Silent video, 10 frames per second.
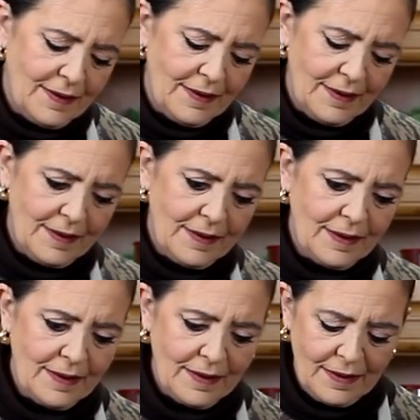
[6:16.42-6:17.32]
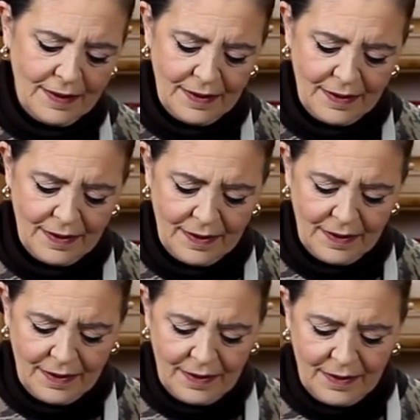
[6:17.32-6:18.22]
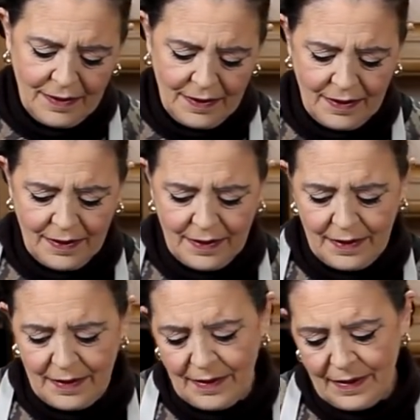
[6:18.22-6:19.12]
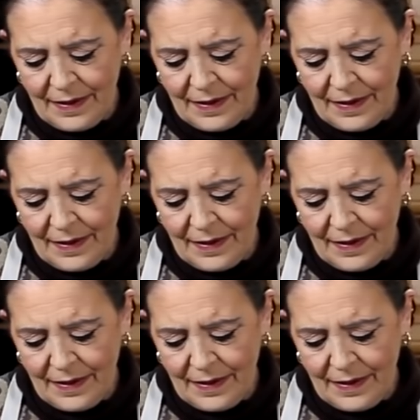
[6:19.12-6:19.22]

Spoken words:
The person shown says nothing.